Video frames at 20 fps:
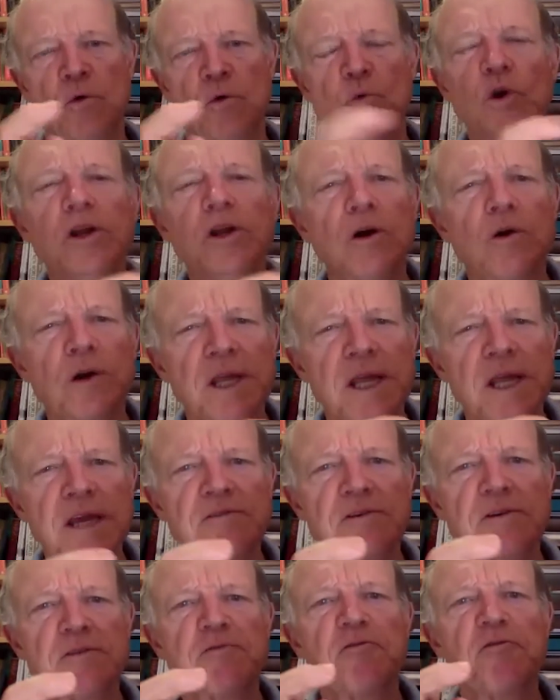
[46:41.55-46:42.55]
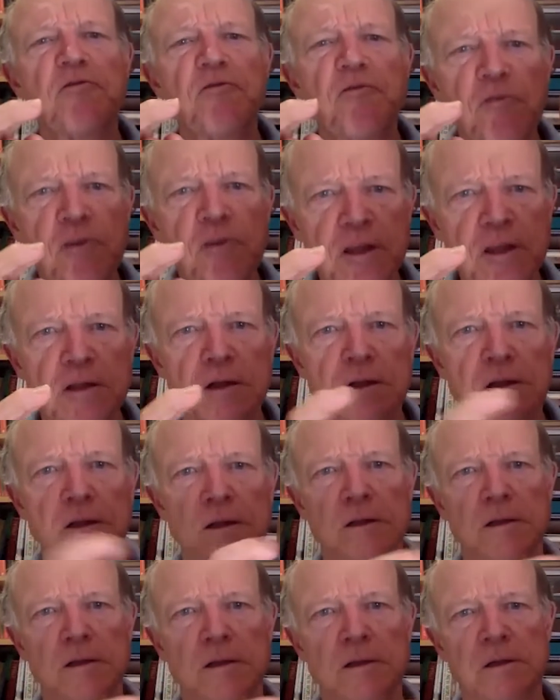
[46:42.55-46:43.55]
We don't even feel
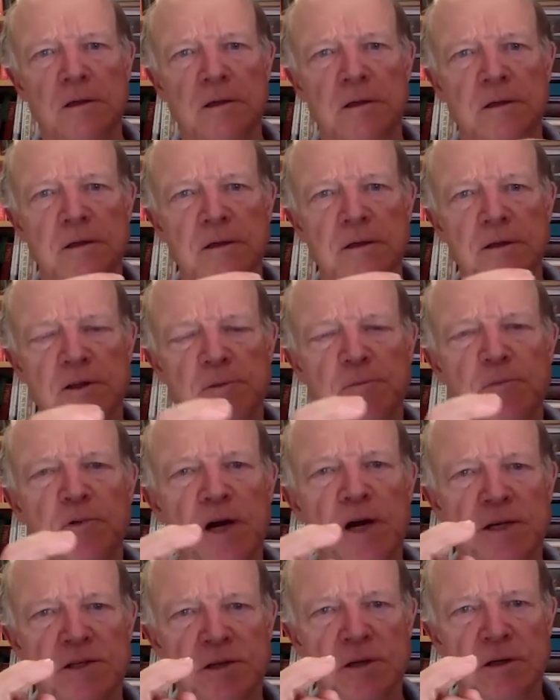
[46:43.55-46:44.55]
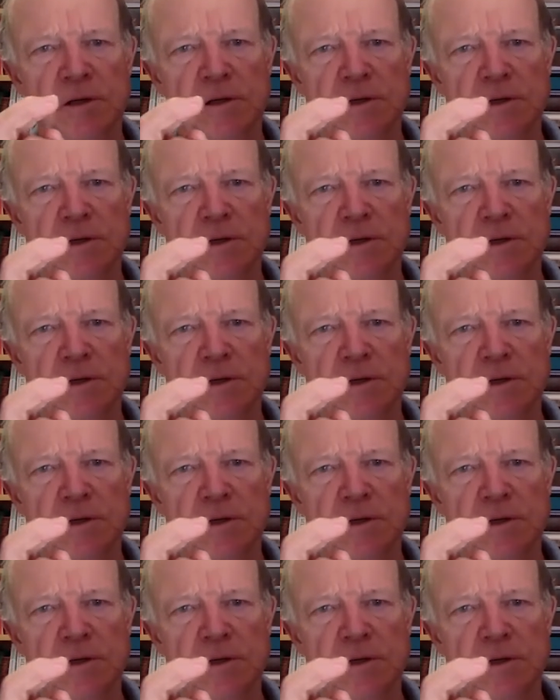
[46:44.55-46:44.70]
the present.